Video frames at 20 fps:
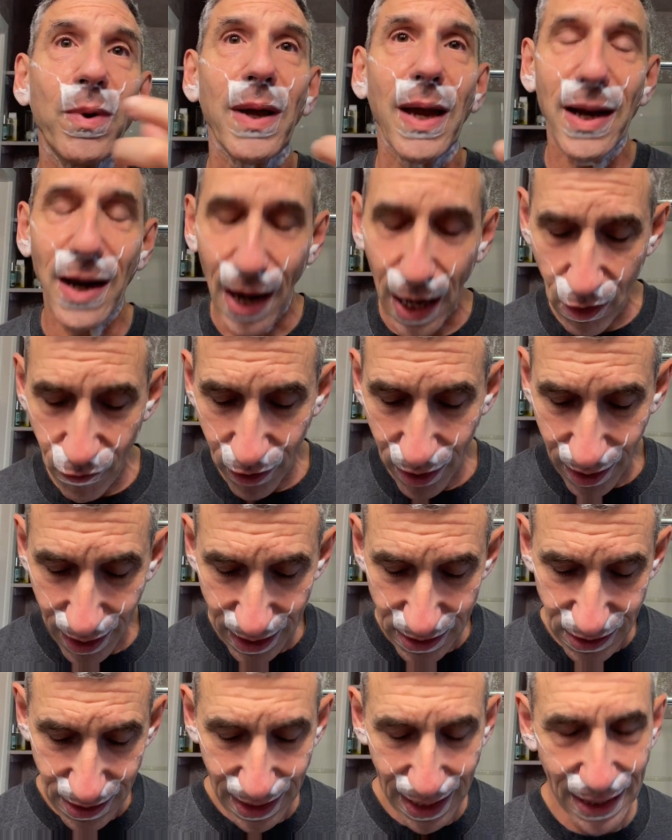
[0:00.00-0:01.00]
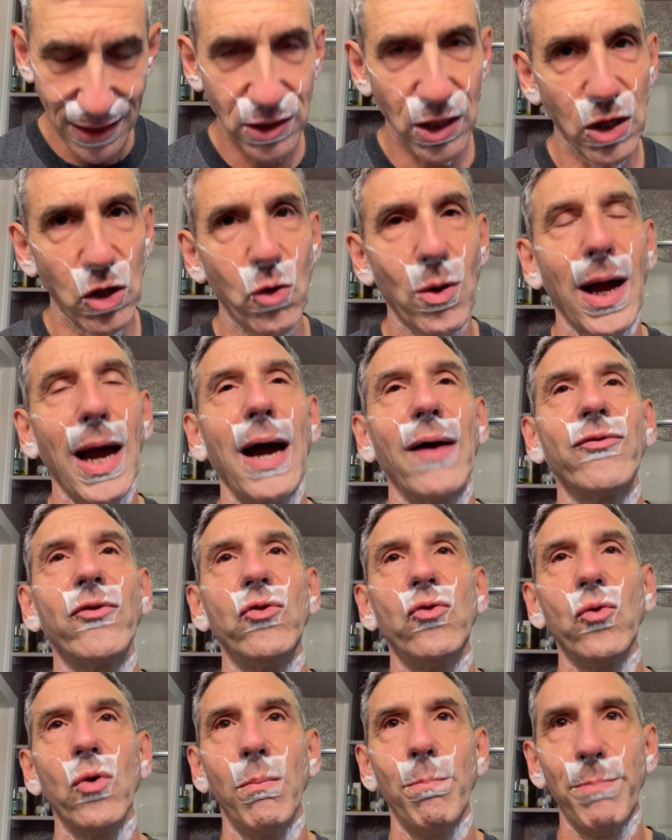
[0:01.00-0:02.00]
And I realize, yes, you have to
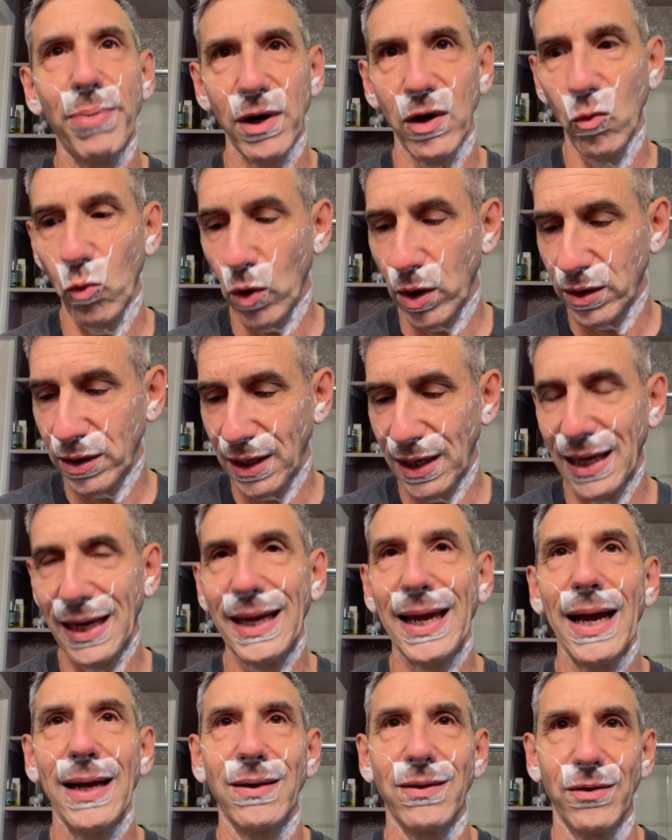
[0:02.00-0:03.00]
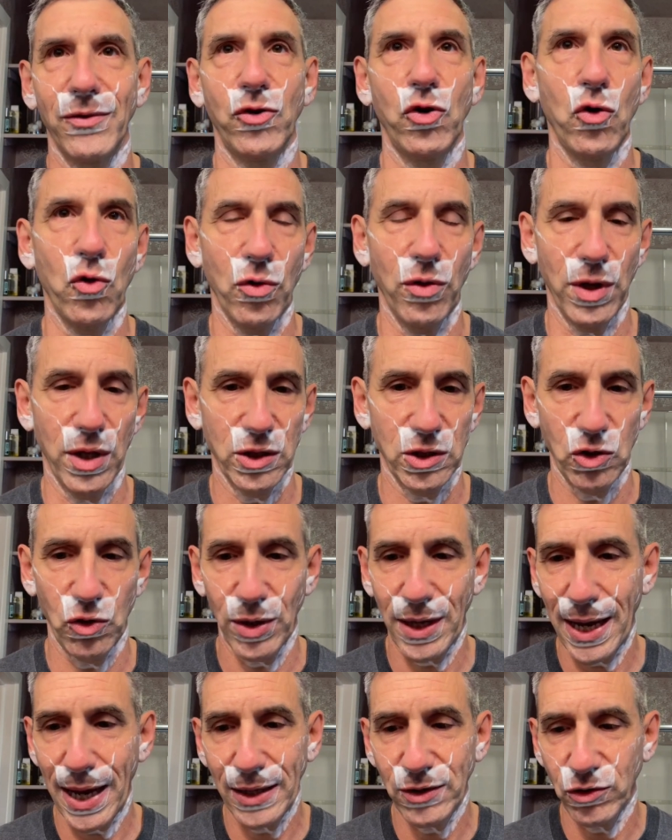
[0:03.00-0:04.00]
do a bit of work to get to this. You
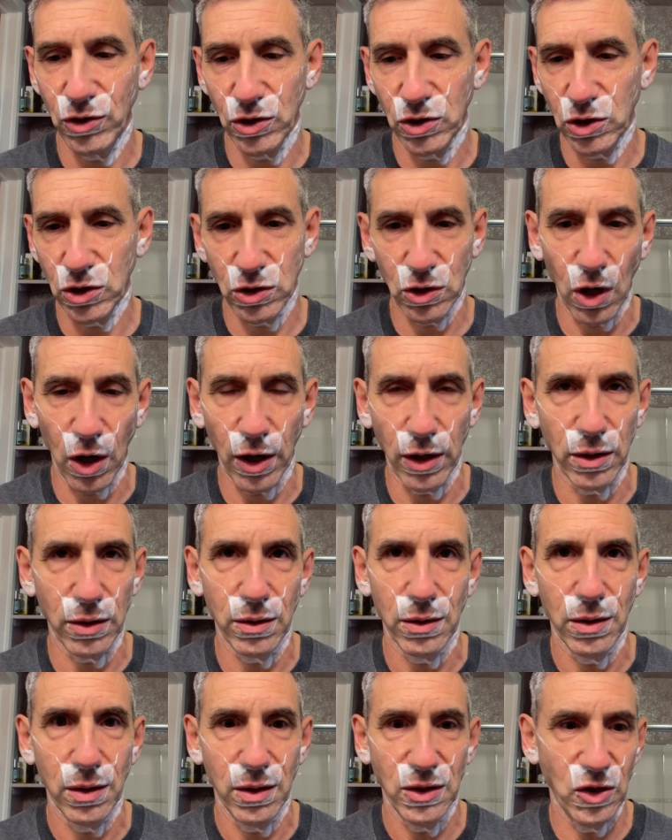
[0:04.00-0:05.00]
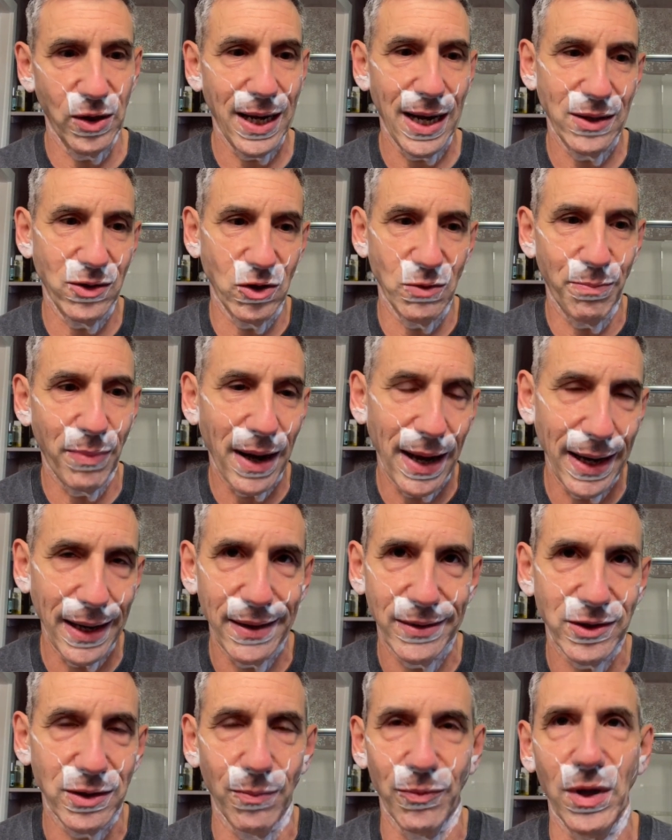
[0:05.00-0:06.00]
can't just start, you can't just
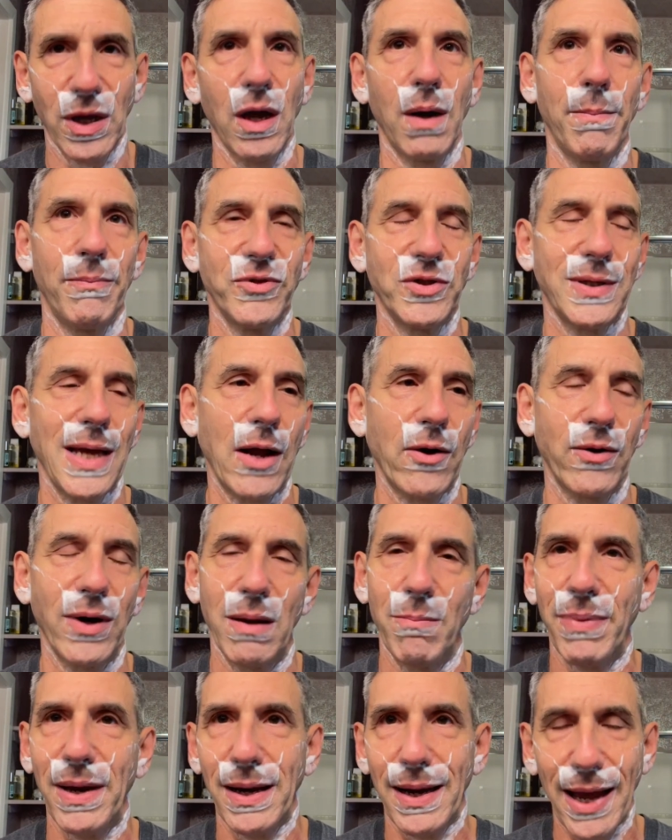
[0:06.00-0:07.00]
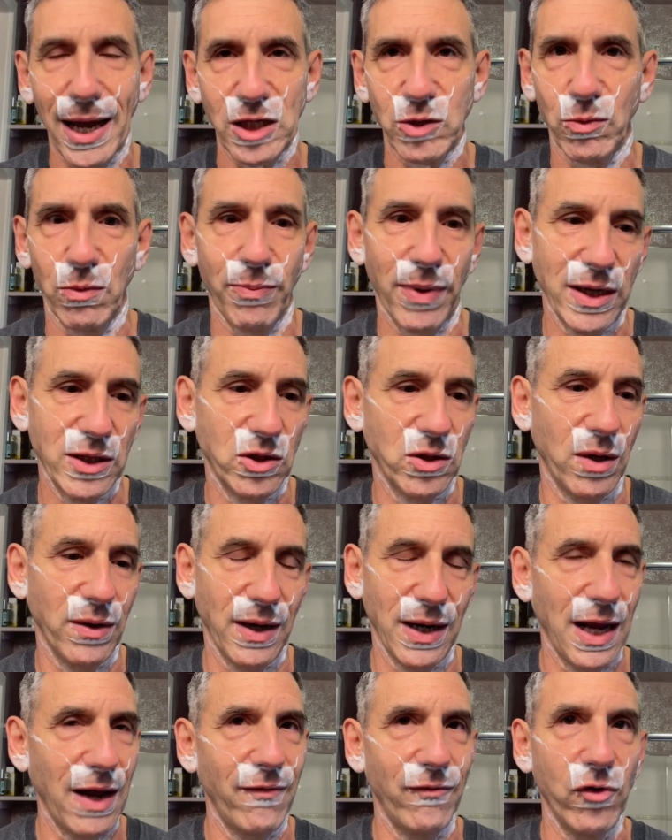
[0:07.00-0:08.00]
buy something on Saturday and be an expert by
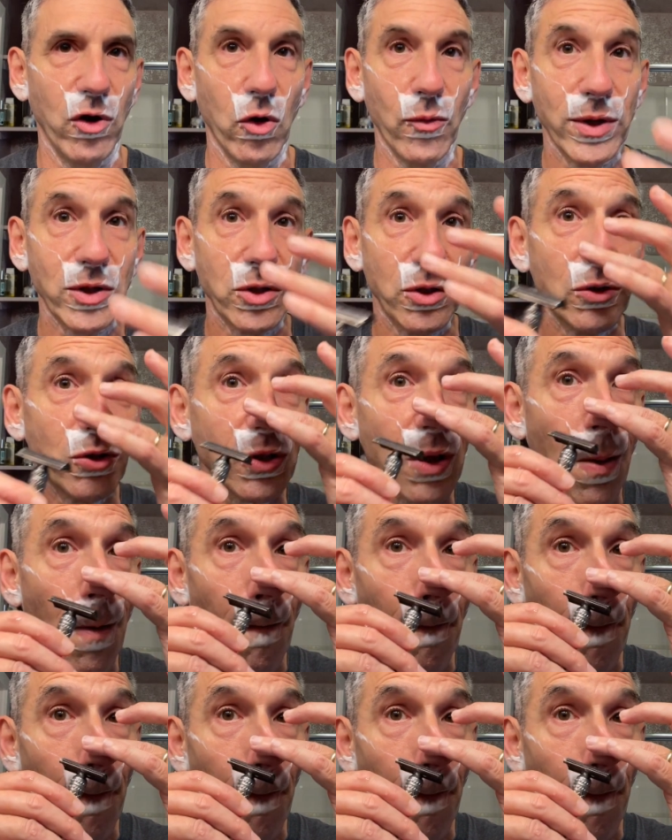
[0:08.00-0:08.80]
Sunday and have no issues.